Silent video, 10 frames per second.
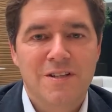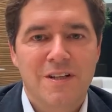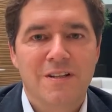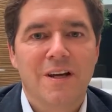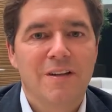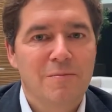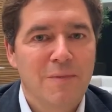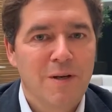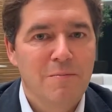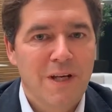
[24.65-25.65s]
that I did
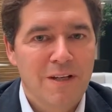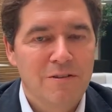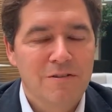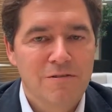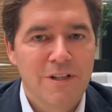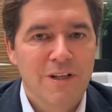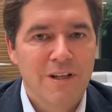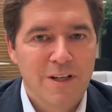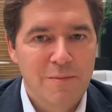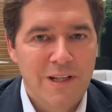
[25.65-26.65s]
my medical degree a
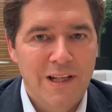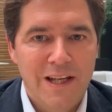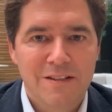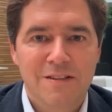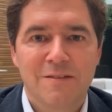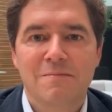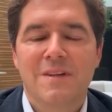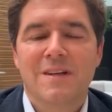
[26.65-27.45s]
little bit later.